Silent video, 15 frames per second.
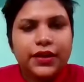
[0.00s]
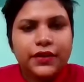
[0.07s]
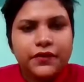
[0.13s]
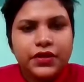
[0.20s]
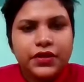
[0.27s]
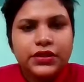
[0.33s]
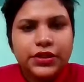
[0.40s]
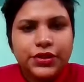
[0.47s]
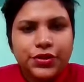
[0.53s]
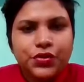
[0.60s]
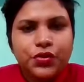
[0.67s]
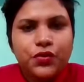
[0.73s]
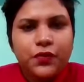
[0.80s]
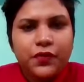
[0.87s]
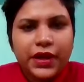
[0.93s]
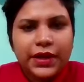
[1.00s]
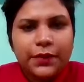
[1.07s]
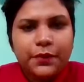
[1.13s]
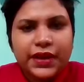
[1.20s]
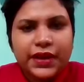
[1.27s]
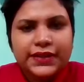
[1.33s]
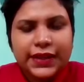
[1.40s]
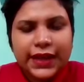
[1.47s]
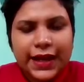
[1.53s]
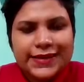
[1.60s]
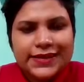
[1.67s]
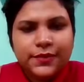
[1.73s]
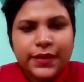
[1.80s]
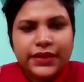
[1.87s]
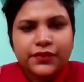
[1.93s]
covered the two very basic
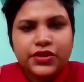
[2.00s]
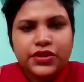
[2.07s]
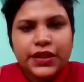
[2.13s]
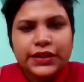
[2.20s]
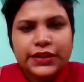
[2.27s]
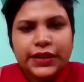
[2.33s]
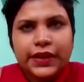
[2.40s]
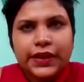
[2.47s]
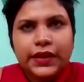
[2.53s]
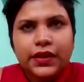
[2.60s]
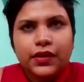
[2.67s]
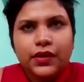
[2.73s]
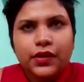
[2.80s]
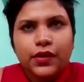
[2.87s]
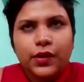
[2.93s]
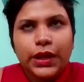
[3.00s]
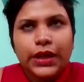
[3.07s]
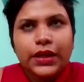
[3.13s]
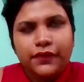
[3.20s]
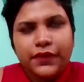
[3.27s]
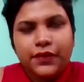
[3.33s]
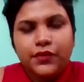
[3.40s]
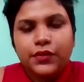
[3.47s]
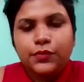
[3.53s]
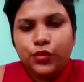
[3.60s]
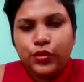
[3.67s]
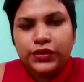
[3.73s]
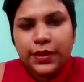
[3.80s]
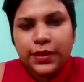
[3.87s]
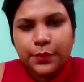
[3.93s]
aspects, which I think if even
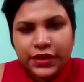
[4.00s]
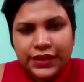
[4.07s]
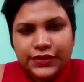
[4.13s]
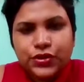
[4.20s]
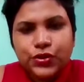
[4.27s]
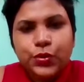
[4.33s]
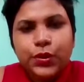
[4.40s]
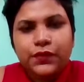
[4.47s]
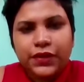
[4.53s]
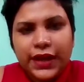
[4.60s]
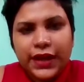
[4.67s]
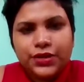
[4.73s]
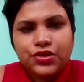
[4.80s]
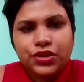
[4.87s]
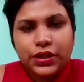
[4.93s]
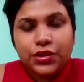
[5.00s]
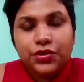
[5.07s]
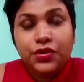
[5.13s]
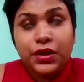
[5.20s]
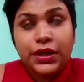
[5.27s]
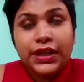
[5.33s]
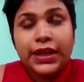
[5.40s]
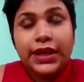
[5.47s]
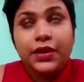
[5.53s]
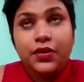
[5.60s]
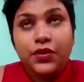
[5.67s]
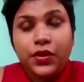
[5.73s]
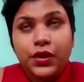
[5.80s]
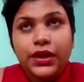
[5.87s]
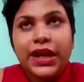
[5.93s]
most companies do, it will actually really
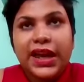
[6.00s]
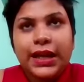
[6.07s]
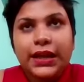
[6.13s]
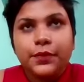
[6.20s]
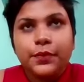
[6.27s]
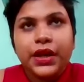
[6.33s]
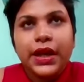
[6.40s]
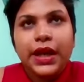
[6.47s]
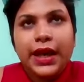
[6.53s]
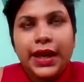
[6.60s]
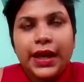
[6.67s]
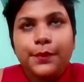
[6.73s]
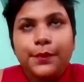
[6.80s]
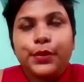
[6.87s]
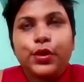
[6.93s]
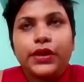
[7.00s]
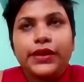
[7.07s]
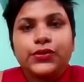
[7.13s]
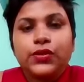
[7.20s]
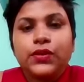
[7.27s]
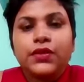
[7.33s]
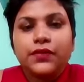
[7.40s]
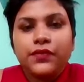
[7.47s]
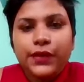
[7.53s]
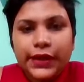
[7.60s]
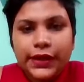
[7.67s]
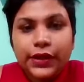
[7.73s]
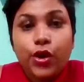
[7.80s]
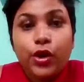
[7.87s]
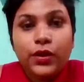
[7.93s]
help employees to even
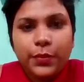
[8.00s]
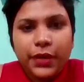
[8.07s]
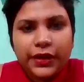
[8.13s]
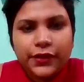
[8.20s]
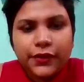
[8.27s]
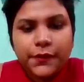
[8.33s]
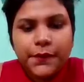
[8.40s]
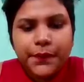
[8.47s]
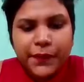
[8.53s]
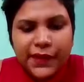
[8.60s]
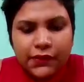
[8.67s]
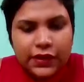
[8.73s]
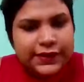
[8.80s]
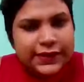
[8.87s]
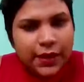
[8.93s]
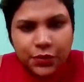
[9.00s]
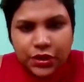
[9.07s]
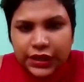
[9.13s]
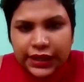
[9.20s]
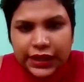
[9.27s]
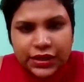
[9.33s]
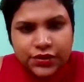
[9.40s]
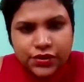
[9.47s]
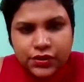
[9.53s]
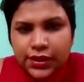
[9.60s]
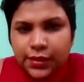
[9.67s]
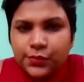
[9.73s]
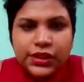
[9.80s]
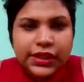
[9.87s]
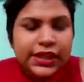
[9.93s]
feel a lot better. One is communication.
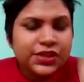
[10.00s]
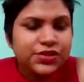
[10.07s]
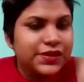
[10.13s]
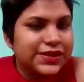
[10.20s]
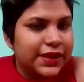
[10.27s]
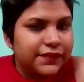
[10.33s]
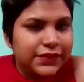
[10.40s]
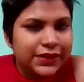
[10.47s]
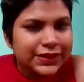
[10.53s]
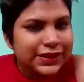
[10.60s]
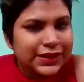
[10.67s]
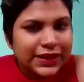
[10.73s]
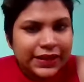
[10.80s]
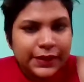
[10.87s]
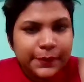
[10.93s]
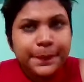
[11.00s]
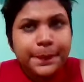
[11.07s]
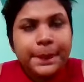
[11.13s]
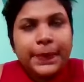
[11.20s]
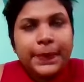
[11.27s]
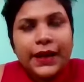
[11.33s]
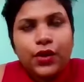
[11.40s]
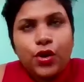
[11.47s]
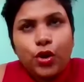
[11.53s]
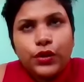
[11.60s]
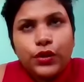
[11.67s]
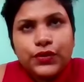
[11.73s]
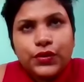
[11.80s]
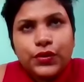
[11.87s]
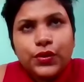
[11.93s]
Communication is definitely the key, and
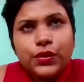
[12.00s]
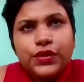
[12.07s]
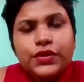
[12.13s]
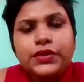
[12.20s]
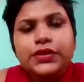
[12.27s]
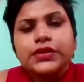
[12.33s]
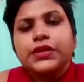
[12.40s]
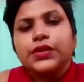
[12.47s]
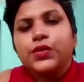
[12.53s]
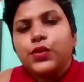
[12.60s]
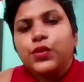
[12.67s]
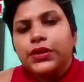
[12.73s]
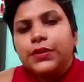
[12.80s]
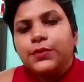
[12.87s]
also the whole